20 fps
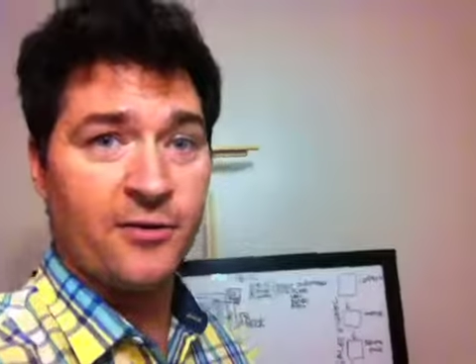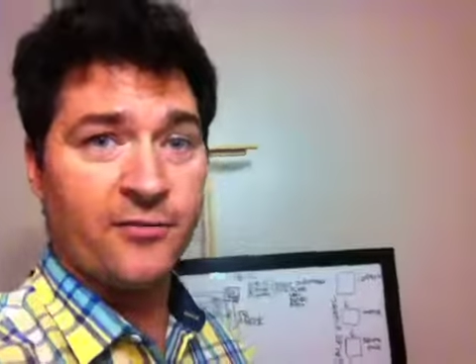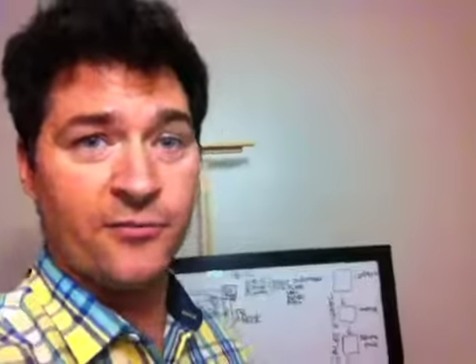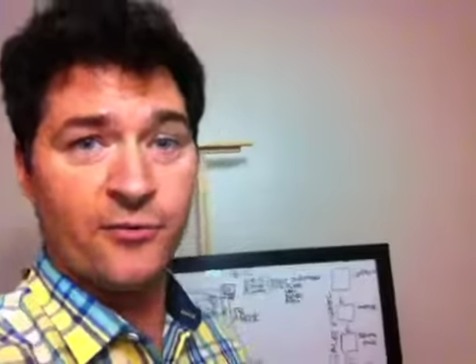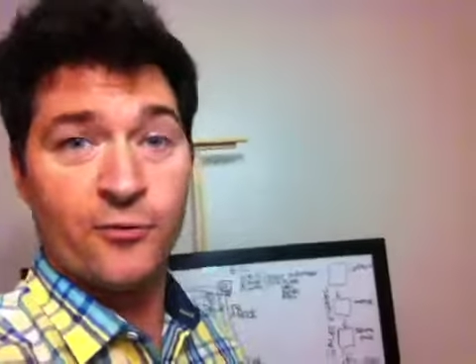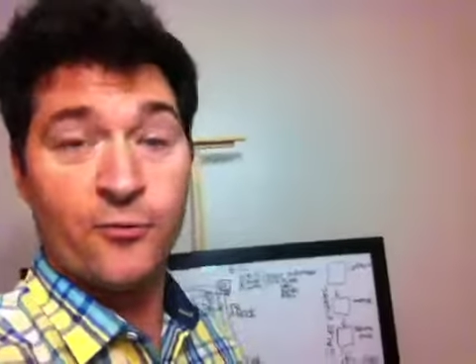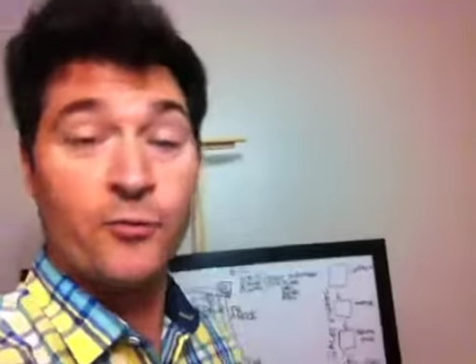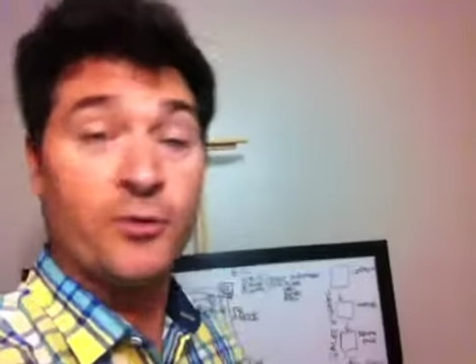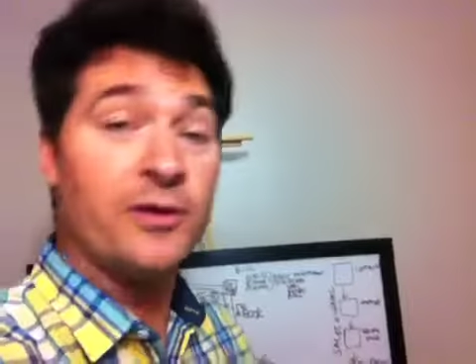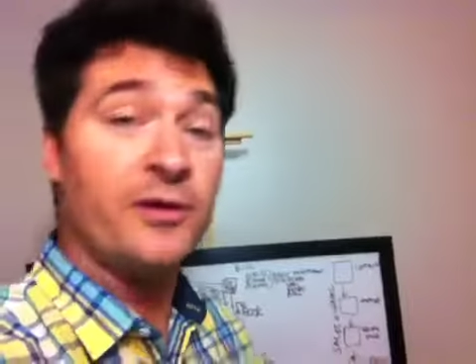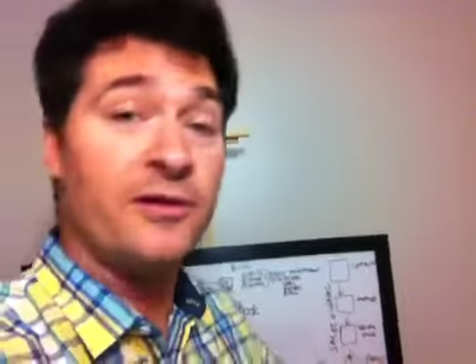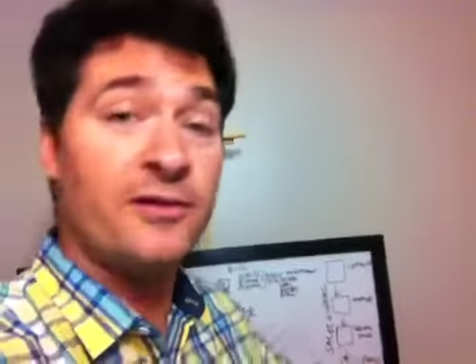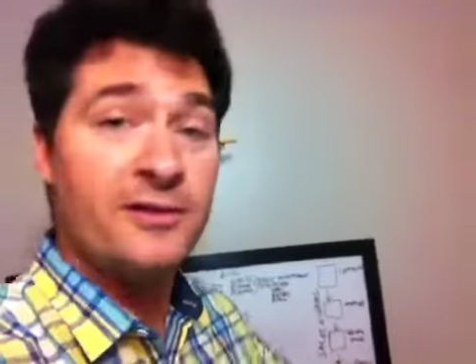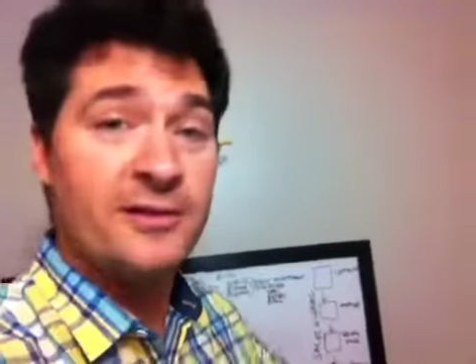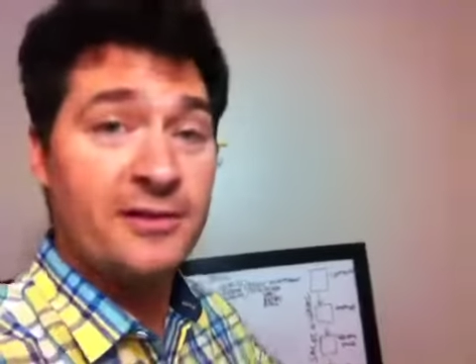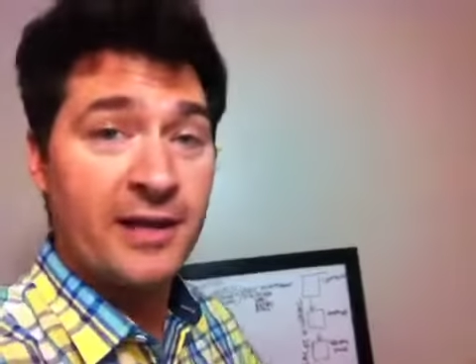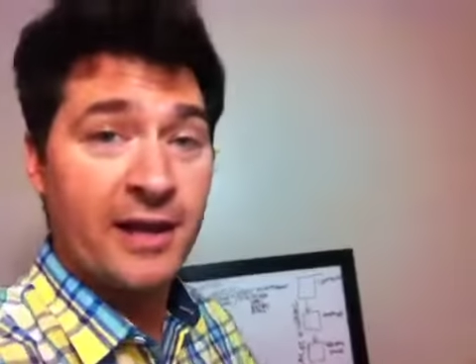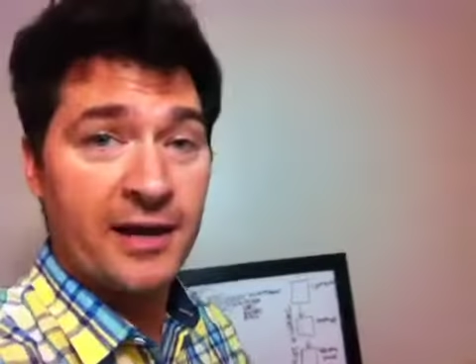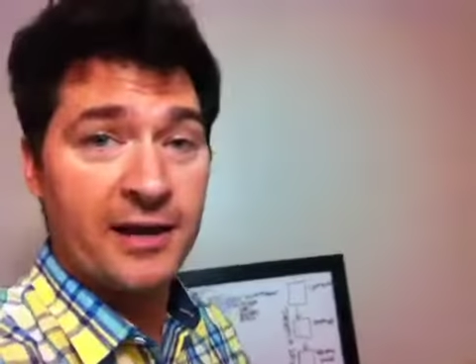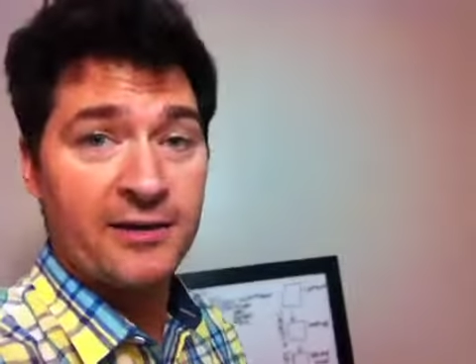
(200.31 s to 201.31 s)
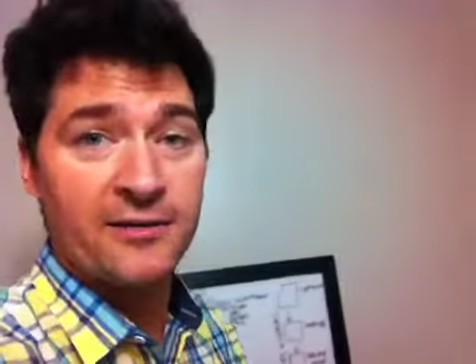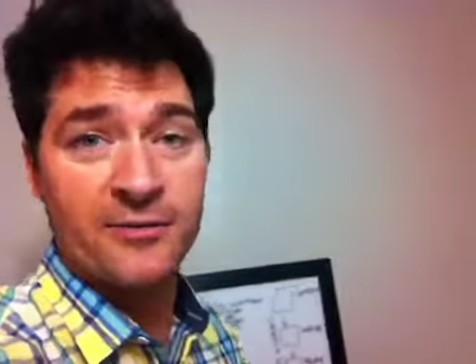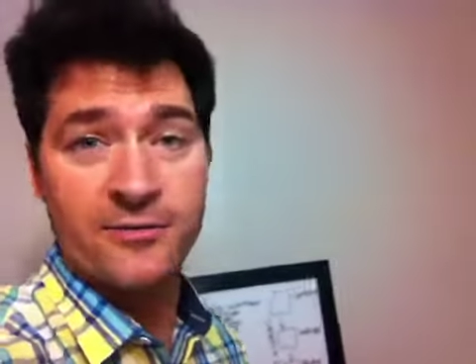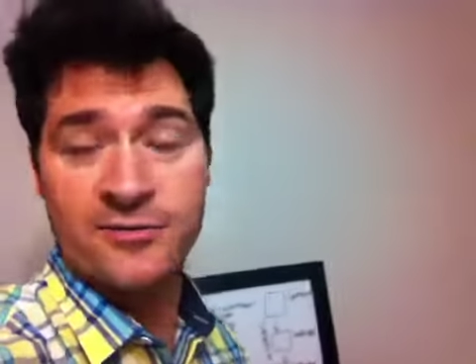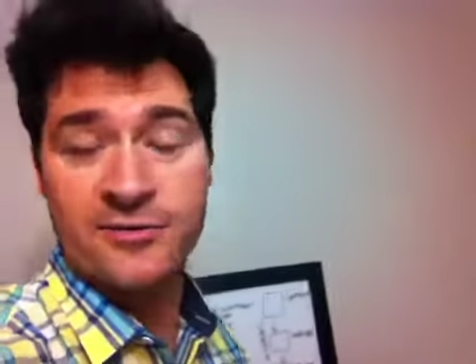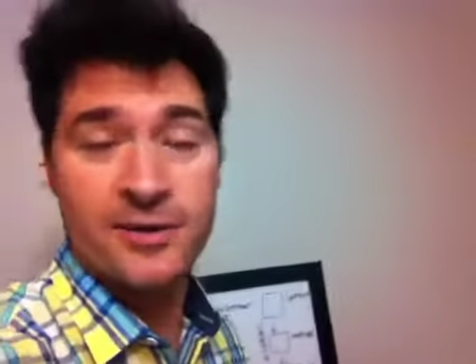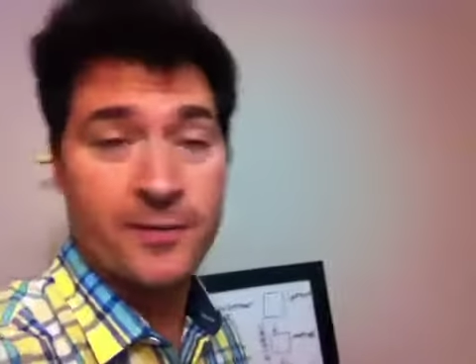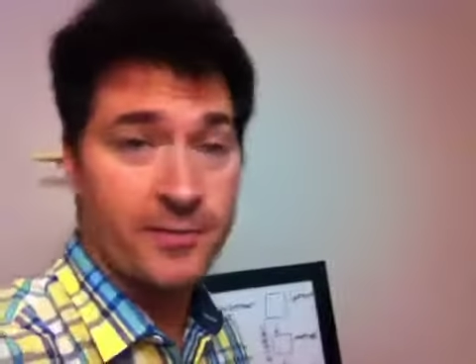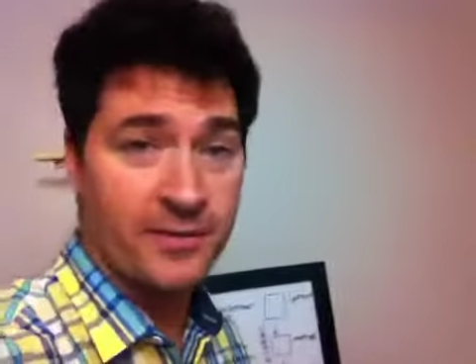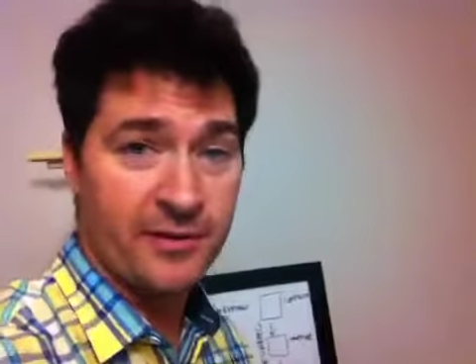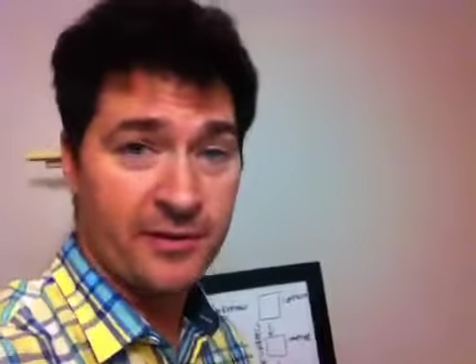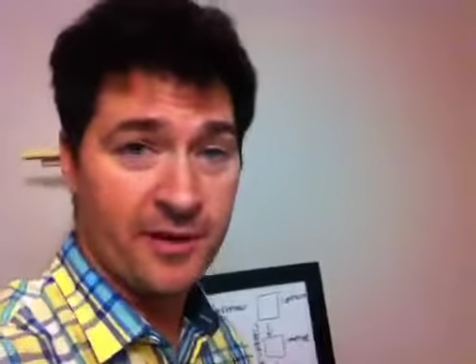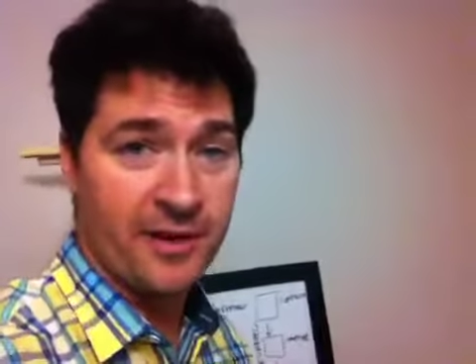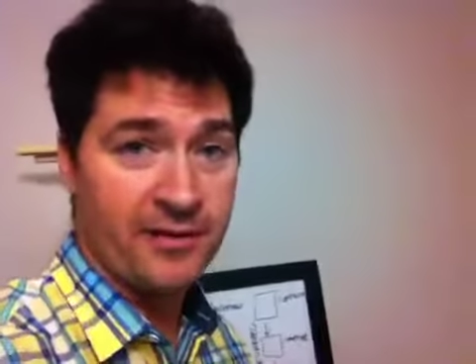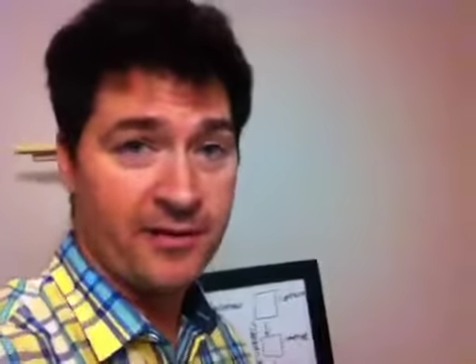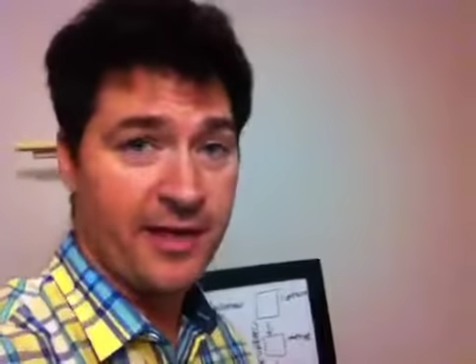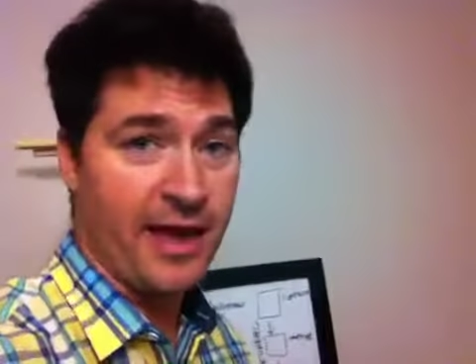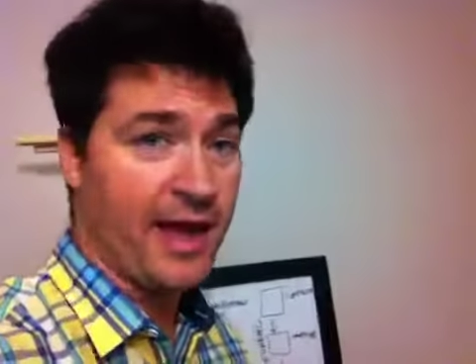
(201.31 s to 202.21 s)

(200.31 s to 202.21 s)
for real estate or something like